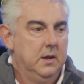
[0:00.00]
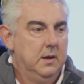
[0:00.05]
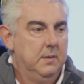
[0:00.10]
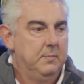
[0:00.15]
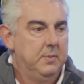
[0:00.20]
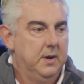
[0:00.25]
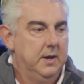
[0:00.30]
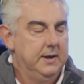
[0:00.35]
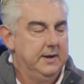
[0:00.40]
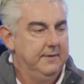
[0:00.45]

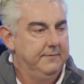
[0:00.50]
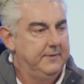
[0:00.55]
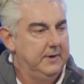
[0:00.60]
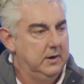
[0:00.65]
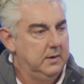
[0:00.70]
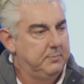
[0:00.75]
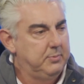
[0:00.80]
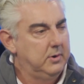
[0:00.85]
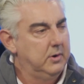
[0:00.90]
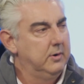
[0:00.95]
But if
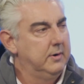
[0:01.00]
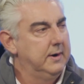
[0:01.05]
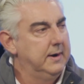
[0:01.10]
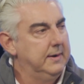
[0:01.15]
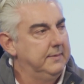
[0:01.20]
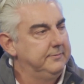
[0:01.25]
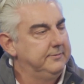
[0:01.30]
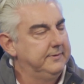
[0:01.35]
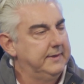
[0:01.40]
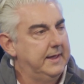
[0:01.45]
there are
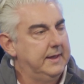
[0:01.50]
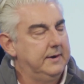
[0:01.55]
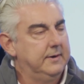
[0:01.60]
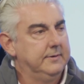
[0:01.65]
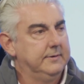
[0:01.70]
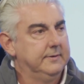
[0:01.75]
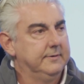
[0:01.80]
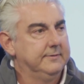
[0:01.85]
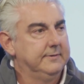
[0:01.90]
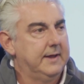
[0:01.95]
programs that
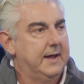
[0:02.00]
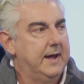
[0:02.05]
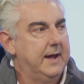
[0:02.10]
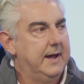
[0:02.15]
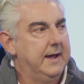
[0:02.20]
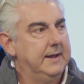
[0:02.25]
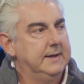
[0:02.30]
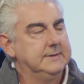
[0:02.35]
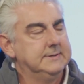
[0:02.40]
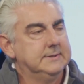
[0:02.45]
are
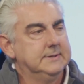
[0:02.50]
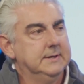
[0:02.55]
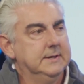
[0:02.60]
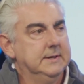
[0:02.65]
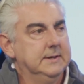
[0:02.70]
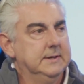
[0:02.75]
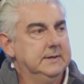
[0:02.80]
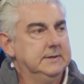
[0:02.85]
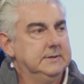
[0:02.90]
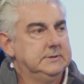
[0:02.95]
designed
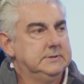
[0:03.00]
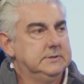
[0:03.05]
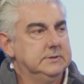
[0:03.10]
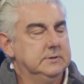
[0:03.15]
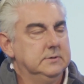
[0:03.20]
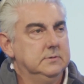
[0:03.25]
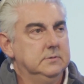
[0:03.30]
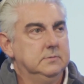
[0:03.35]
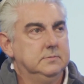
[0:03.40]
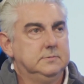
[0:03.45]

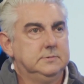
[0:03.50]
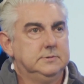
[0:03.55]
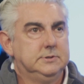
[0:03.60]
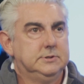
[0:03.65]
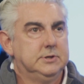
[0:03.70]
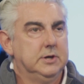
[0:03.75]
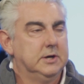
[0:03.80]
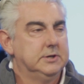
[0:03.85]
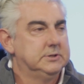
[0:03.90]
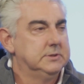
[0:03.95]
to
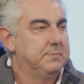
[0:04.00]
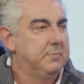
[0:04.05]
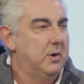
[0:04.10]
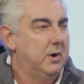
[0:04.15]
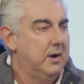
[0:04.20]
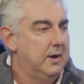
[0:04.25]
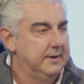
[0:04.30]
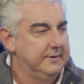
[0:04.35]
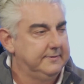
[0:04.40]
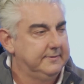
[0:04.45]
touch
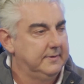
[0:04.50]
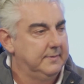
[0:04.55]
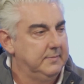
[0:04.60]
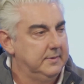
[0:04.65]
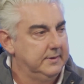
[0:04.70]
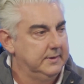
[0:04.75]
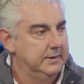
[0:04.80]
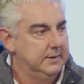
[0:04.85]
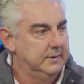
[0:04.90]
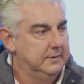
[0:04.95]
upon some
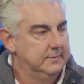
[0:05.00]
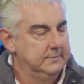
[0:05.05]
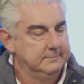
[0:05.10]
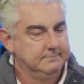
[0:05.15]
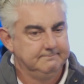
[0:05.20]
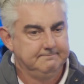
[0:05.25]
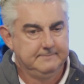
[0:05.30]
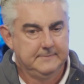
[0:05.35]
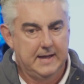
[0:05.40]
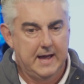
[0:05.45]
of the
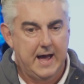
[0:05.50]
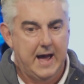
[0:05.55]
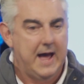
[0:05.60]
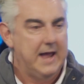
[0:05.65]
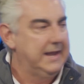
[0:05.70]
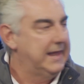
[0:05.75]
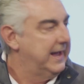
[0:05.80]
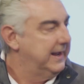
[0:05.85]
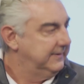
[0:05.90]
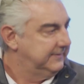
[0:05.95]

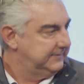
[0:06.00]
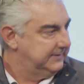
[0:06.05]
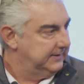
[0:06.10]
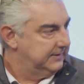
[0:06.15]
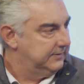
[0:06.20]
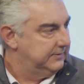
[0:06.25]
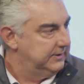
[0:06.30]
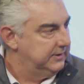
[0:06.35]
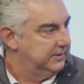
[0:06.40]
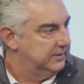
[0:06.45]
highlights
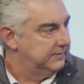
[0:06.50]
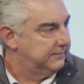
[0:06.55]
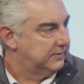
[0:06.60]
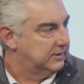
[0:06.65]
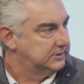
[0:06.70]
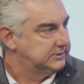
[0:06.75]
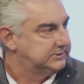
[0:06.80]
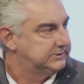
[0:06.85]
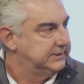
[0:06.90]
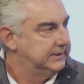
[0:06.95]
here at the
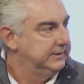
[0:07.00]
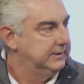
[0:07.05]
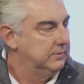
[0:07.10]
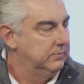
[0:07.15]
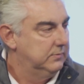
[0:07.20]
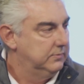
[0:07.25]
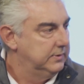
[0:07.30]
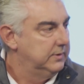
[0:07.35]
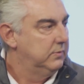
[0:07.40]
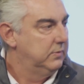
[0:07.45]
university,
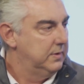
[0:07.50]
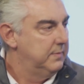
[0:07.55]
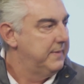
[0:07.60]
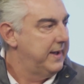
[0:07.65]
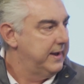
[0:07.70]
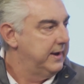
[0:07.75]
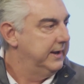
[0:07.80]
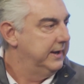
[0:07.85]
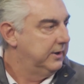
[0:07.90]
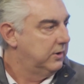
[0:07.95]
then, then we
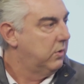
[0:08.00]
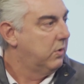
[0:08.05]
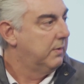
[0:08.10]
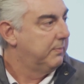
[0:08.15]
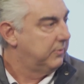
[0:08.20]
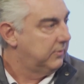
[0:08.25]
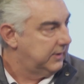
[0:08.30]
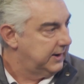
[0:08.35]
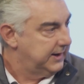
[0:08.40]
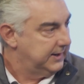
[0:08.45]
may
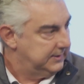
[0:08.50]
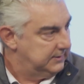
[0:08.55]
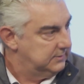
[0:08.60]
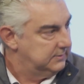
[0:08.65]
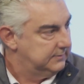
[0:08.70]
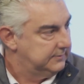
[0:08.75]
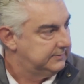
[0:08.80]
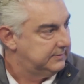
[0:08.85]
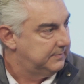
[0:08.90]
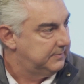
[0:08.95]
incorporate
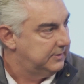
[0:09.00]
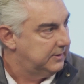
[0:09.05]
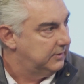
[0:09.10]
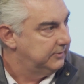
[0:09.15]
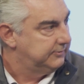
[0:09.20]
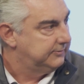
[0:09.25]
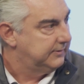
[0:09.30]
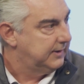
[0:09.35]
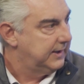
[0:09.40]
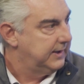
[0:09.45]
some of
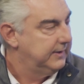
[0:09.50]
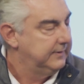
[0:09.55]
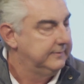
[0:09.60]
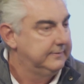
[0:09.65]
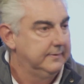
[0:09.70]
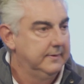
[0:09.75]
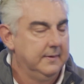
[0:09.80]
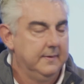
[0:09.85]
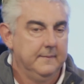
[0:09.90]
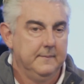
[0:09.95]
those
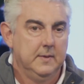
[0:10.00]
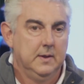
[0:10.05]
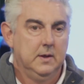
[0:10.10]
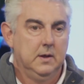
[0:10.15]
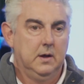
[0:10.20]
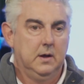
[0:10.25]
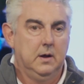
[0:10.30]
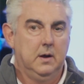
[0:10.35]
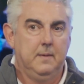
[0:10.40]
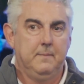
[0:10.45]
things.
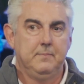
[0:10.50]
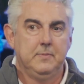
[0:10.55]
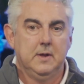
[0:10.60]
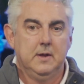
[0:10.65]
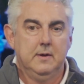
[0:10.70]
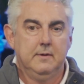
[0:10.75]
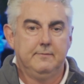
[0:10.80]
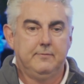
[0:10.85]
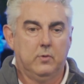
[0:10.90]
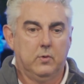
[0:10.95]
Um,
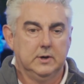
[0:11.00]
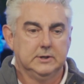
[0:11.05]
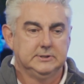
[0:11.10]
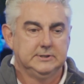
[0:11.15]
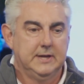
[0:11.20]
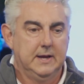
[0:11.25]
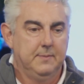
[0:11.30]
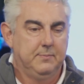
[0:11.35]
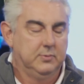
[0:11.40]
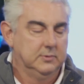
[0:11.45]
for
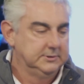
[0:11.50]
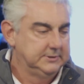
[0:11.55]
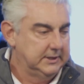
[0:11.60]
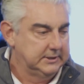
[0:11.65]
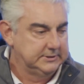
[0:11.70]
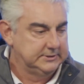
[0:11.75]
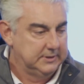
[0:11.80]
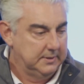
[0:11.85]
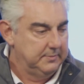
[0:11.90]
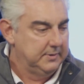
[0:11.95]
example, is
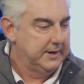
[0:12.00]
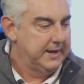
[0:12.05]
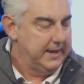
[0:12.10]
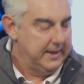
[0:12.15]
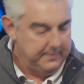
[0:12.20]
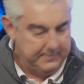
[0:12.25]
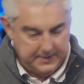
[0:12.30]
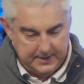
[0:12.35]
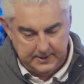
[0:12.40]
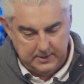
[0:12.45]
our summer
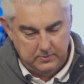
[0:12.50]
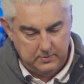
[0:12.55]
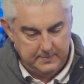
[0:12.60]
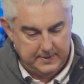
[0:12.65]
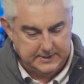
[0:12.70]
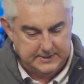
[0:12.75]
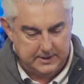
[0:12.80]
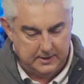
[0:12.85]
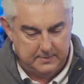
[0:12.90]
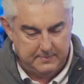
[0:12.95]
camp, and I know we
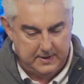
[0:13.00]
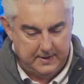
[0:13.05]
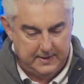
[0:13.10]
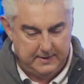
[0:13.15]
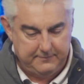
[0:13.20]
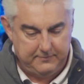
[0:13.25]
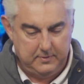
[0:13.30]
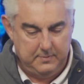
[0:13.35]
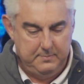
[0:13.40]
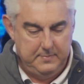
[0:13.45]
may talk about that for a